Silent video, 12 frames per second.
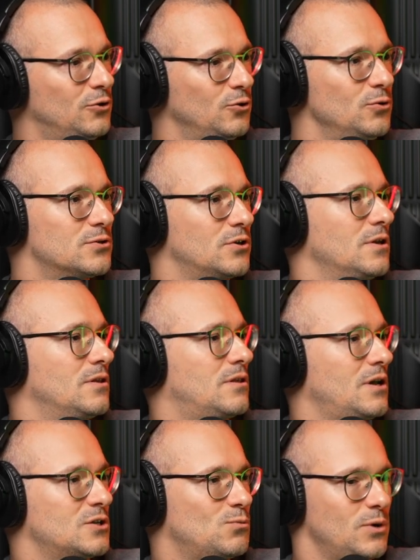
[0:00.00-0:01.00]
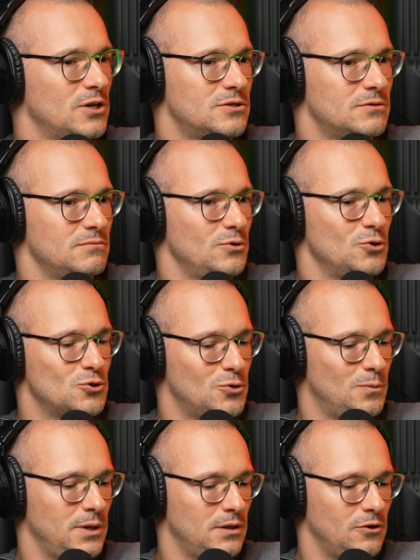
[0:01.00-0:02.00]
to do certain things which used to
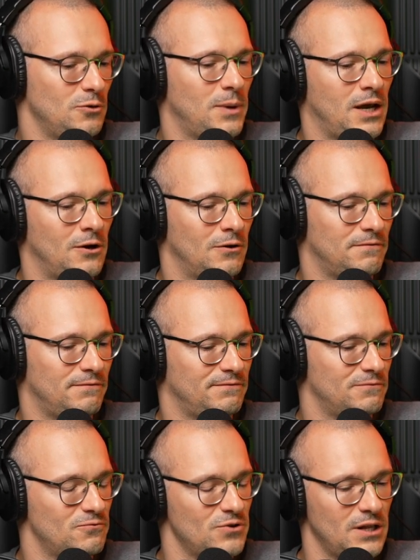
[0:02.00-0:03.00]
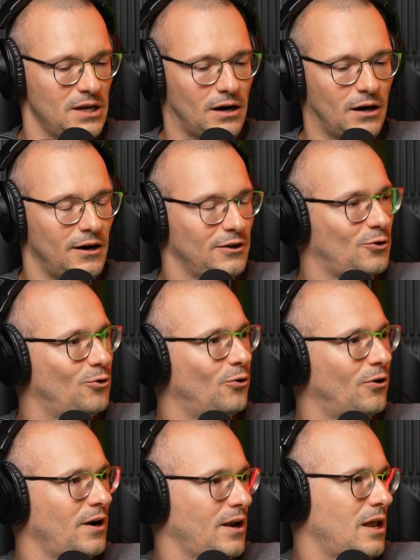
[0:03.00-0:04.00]
be the domain of really
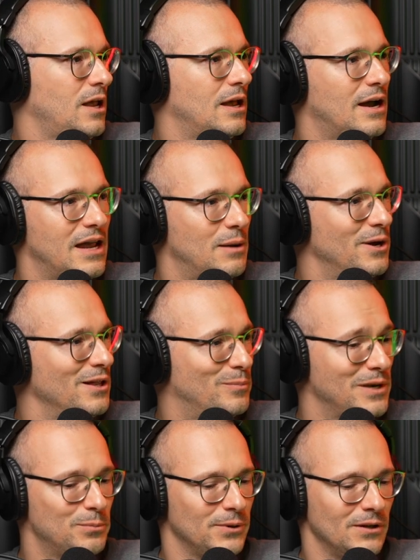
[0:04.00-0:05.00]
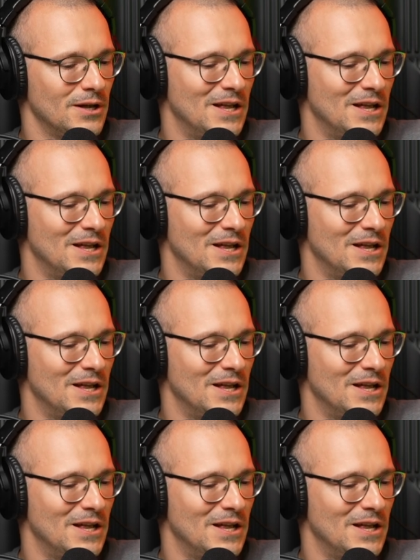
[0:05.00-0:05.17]
hardcore AI ML people.